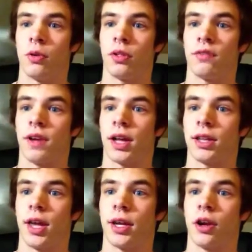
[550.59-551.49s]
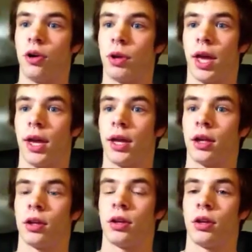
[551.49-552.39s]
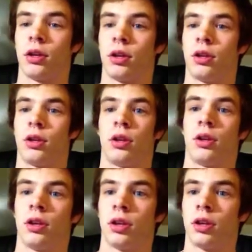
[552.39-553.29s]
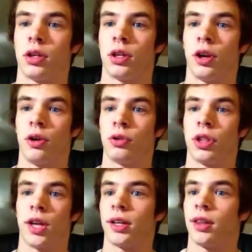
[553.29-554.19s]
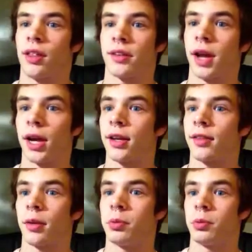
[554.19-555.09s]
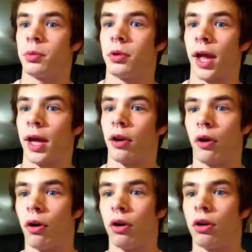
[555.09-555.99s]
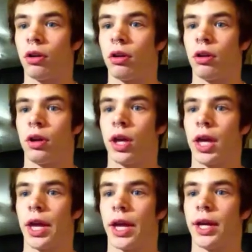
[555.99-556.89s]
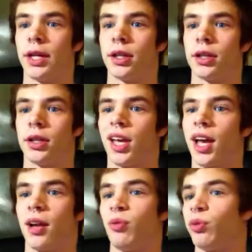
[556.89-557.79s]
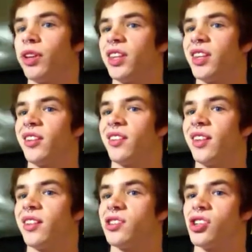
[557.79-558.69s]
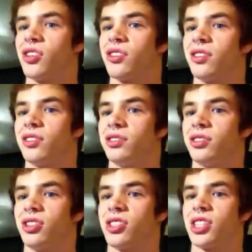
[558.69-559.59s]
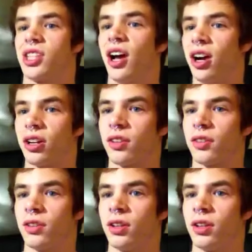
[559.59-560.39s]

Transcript: It's the fact, like, okay, you know, that's not acceptable at all. And really, this season just sucks.